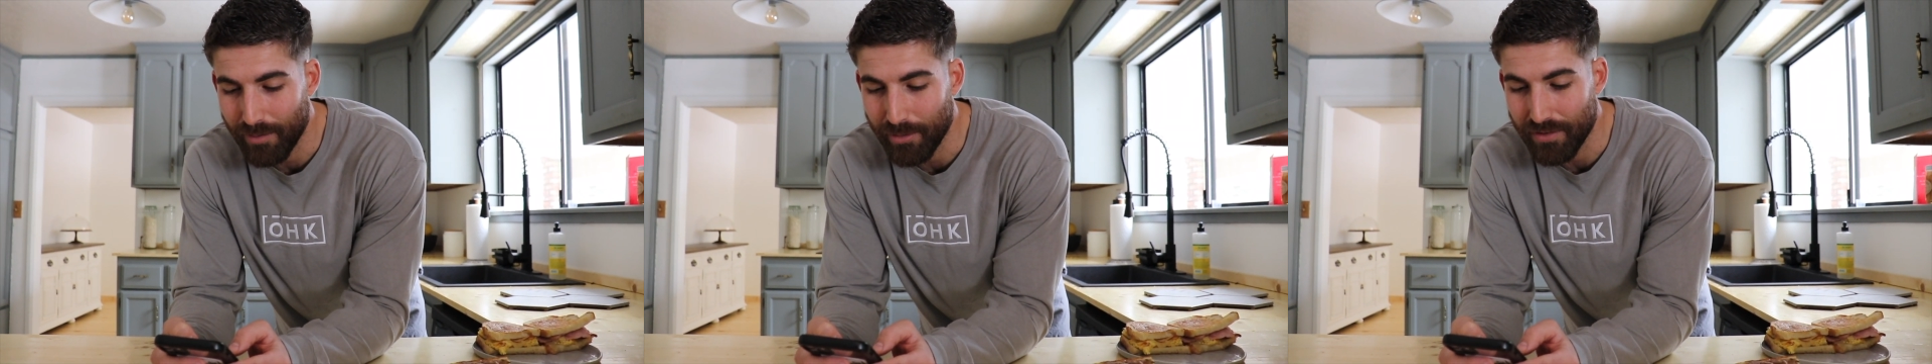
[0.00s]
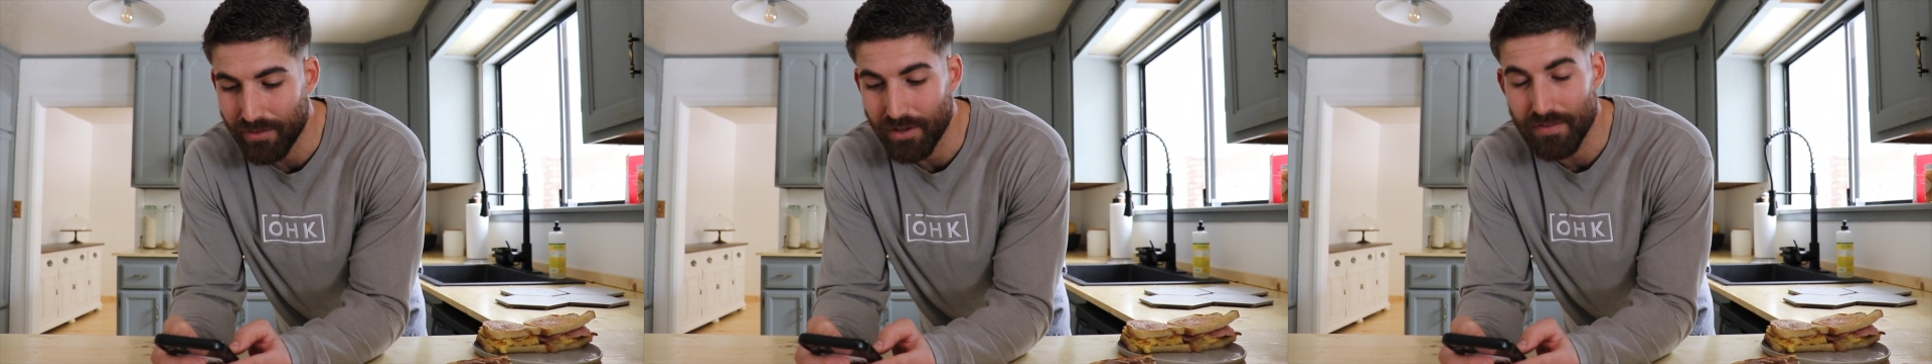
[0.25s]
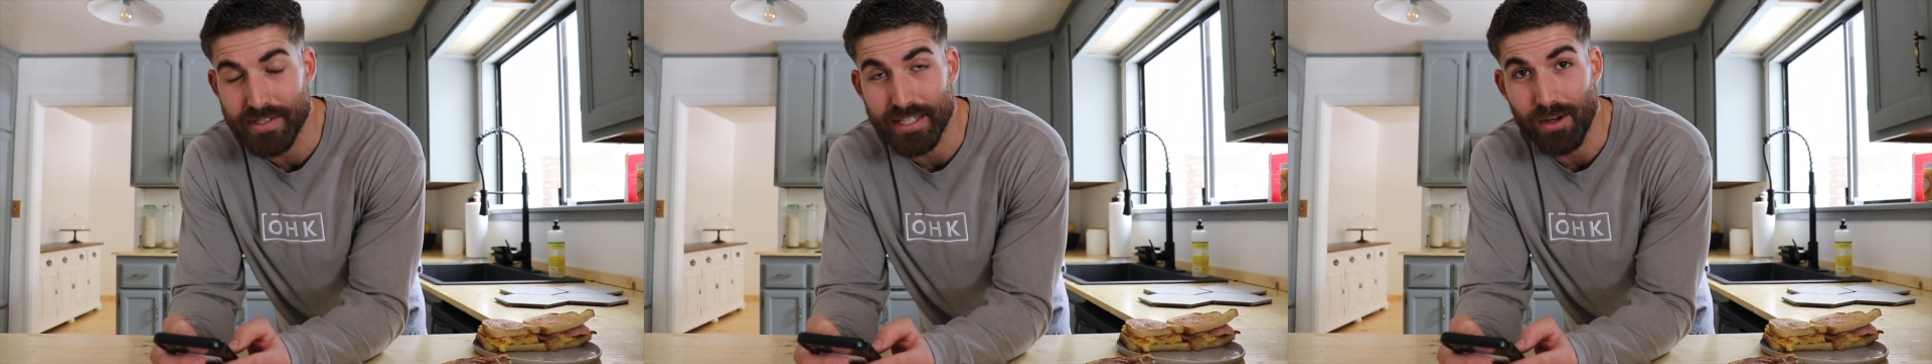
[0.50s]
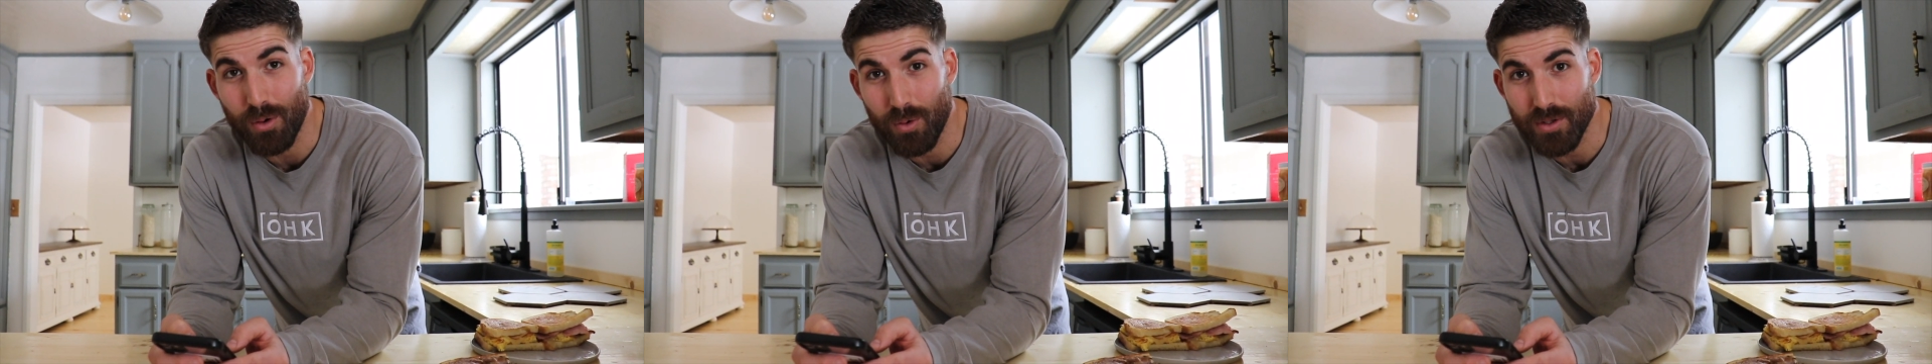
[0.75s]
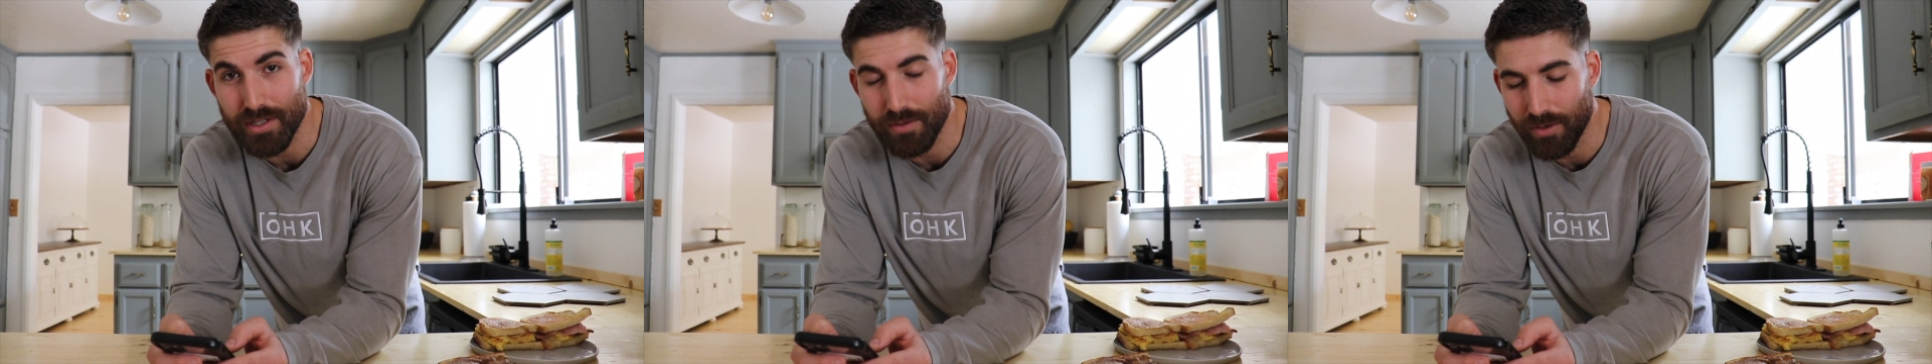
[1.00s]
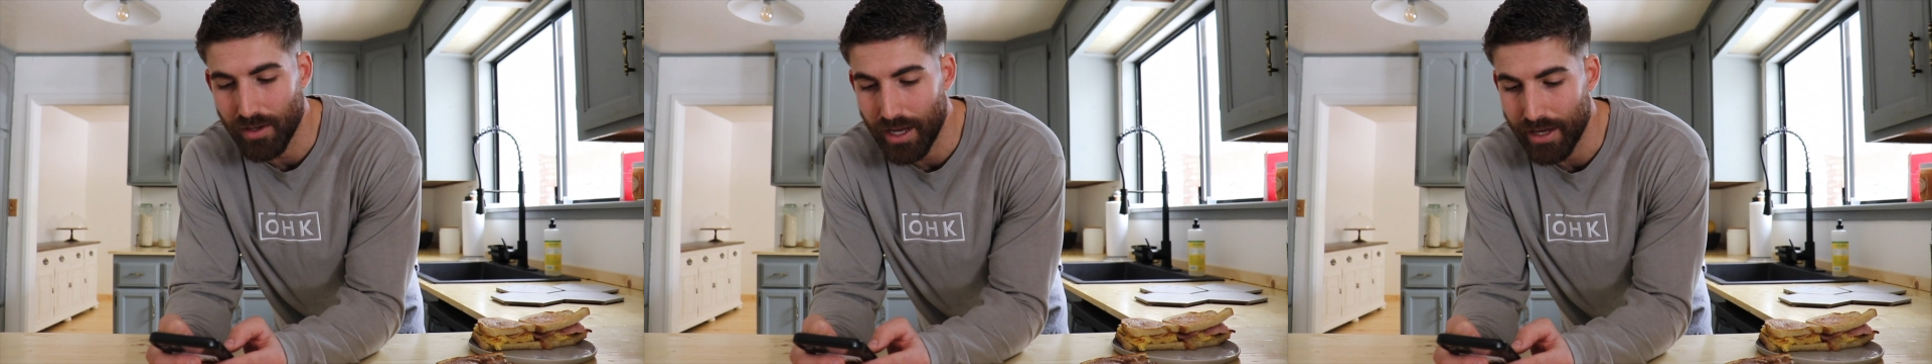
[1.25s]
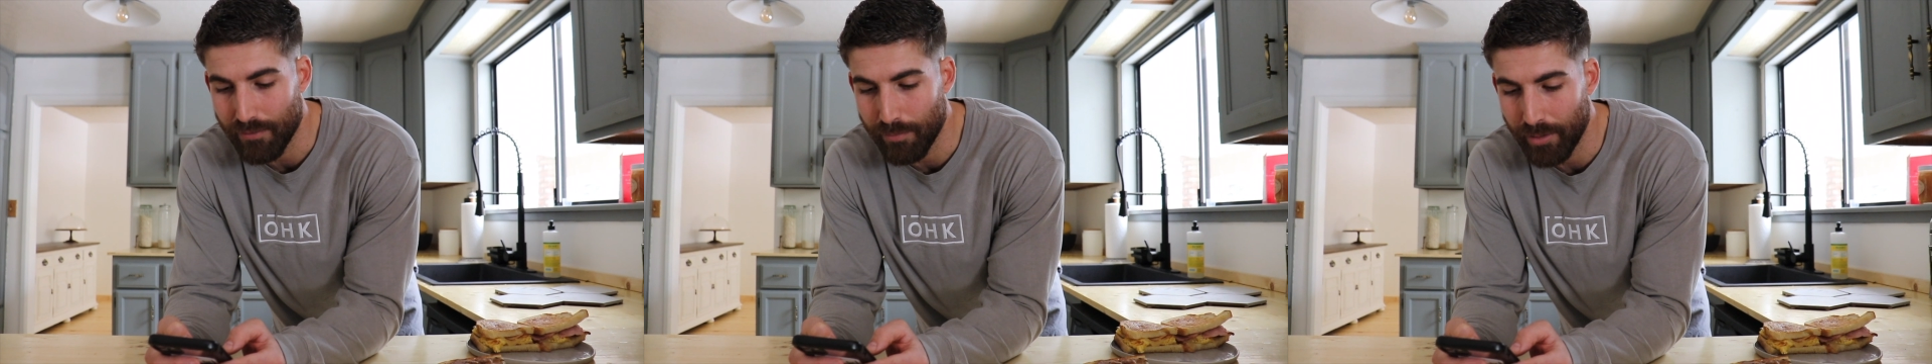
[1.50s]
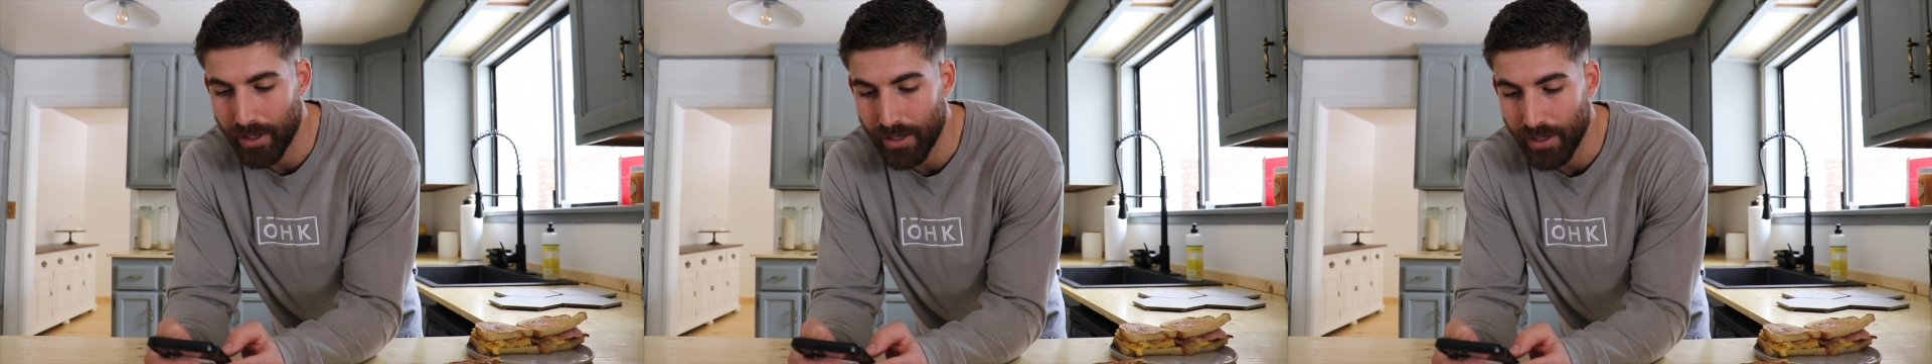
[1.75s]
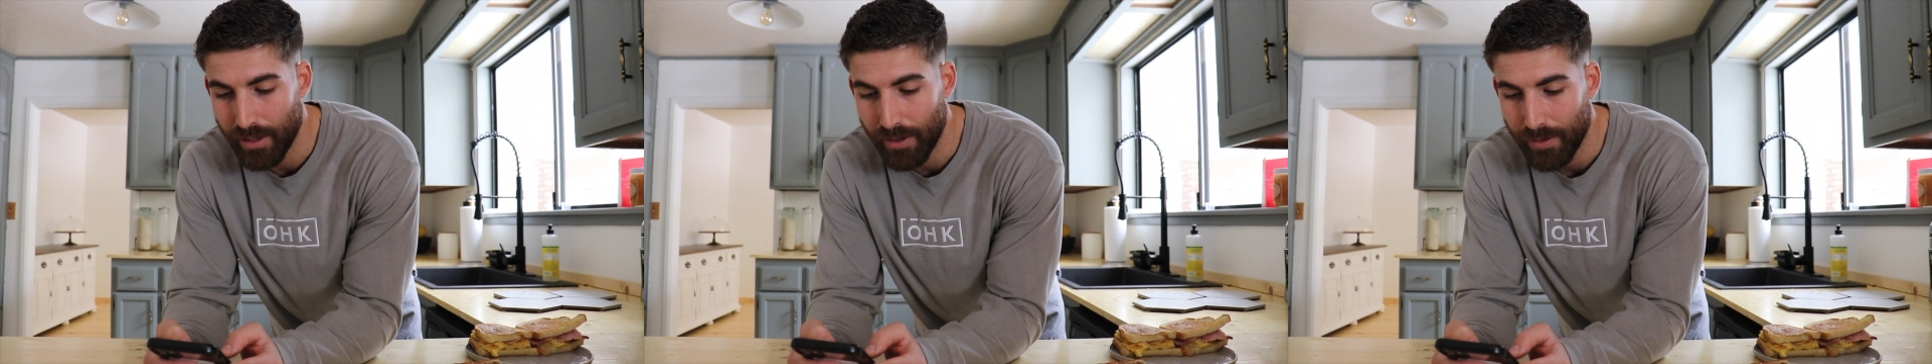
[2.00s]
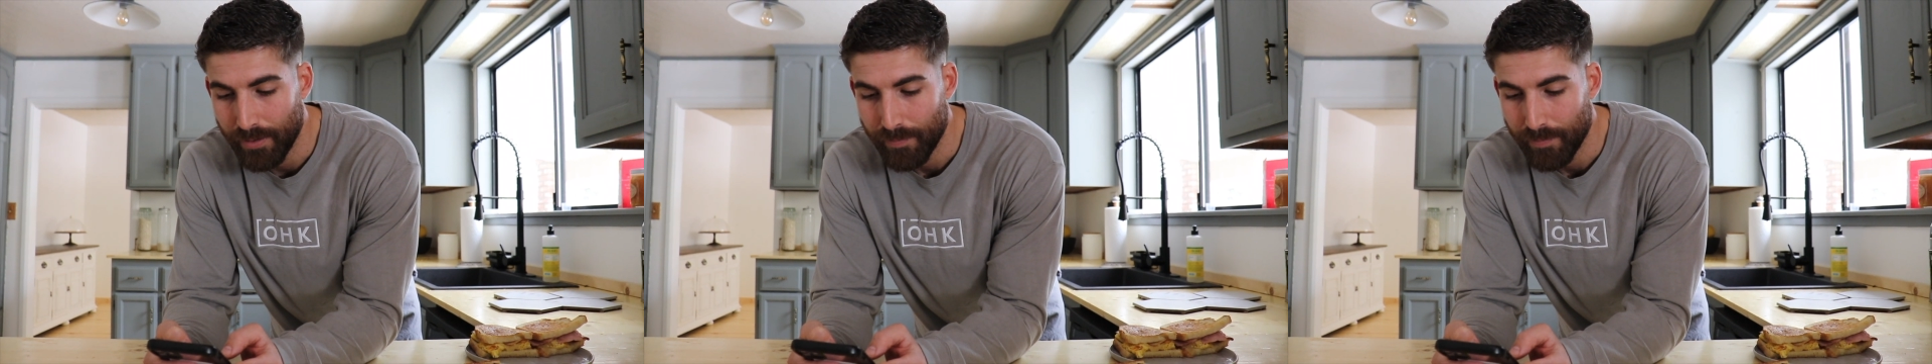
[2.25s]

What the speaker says: many of you have seen a horse in real life, but